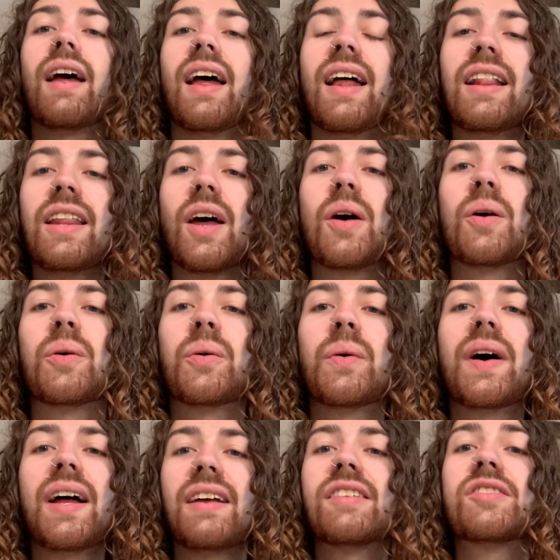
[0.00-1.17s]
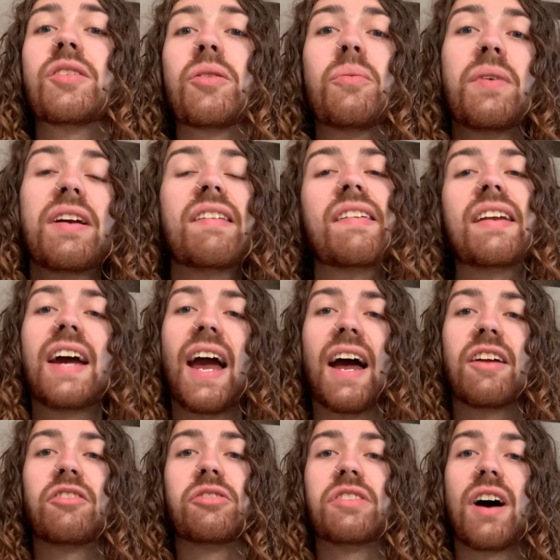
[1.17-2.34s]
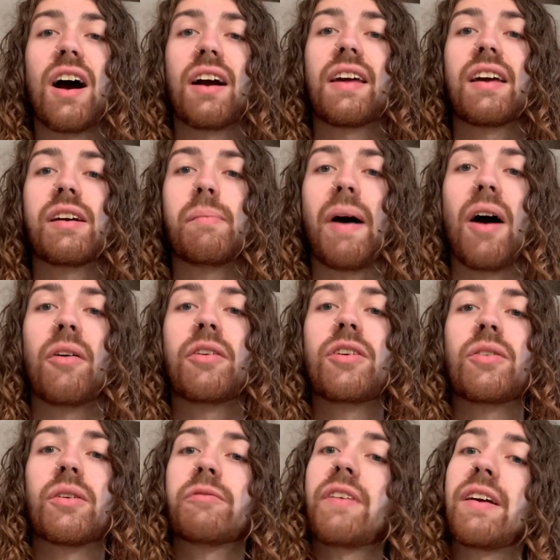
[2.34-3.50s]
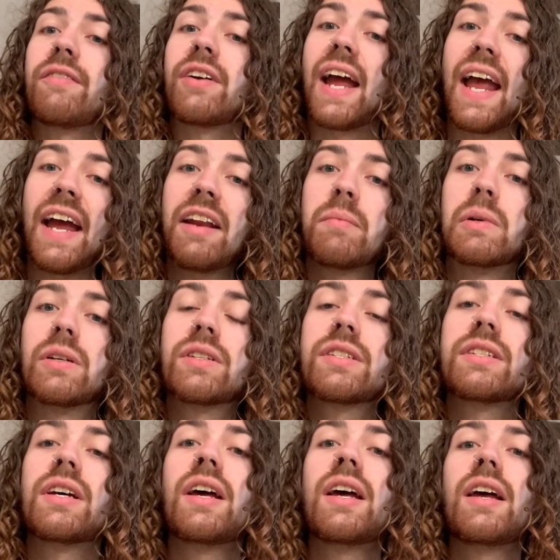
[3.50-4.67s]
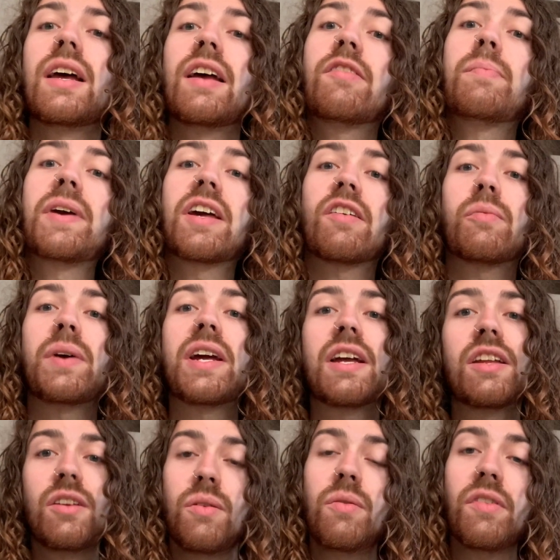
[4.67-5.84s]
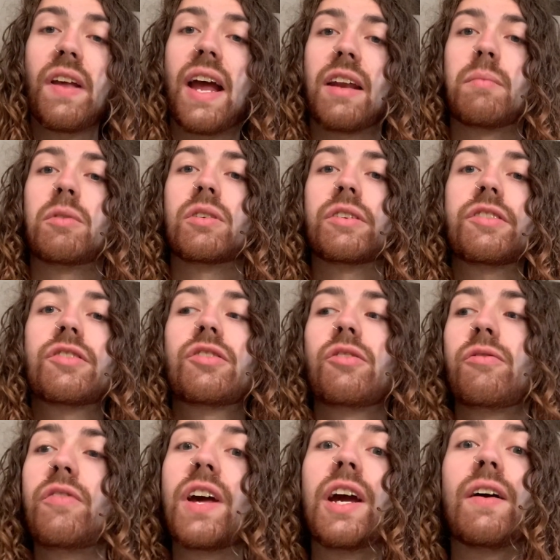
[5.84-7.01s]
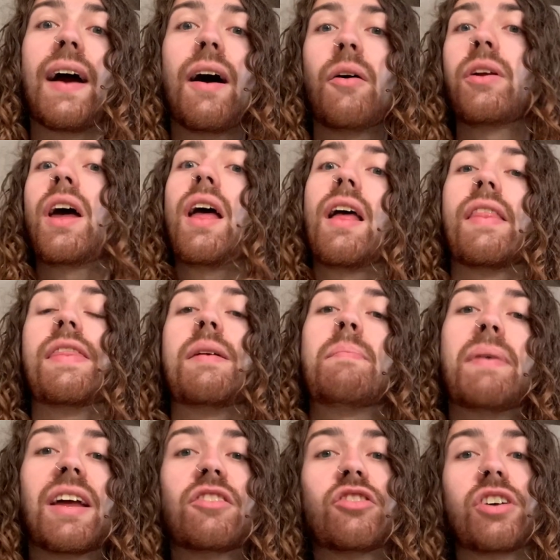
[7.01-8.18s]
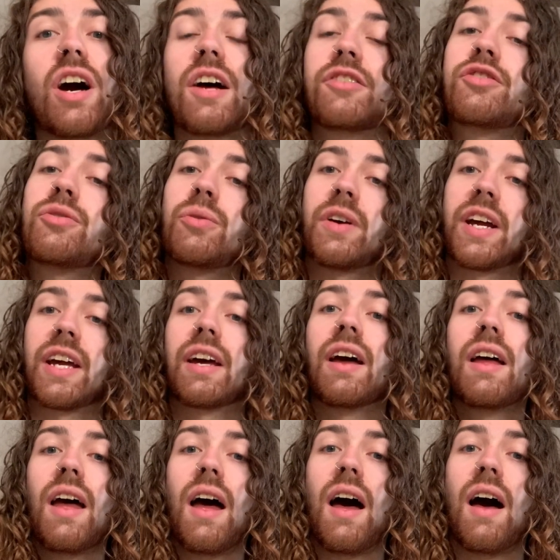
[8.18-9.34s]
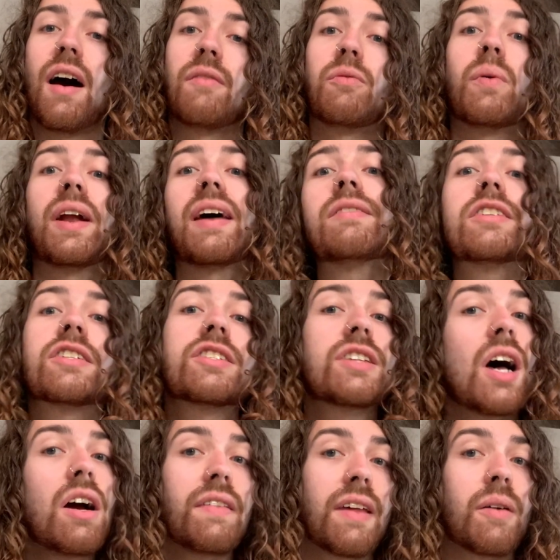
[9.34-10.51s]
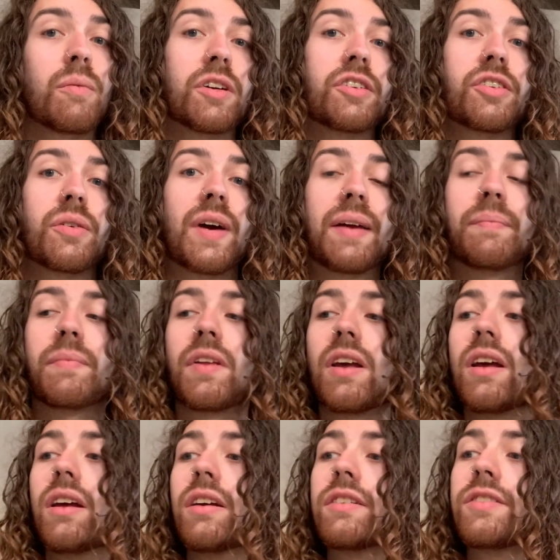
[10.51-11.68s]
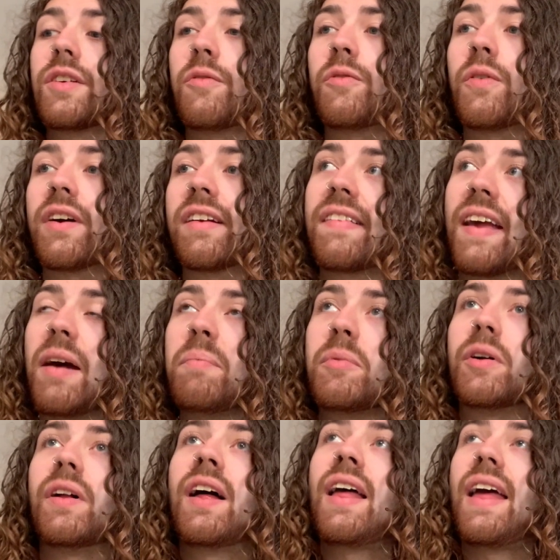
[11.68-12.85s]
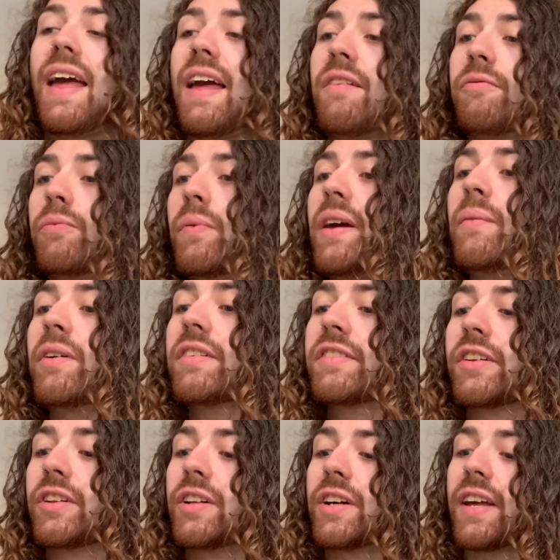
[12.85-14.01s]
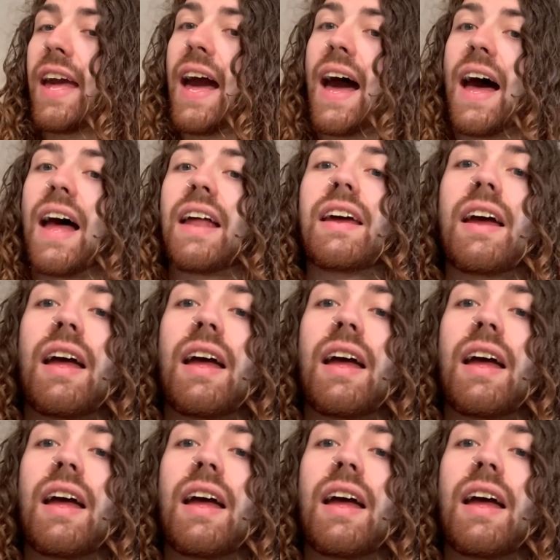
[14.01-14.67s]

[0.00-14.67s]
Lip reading: Hello. So the reason I had you talking about your favorite animals is because we can use animals to figure out the pitch contouring of whatever song that we're doing. So for example, if we were to look at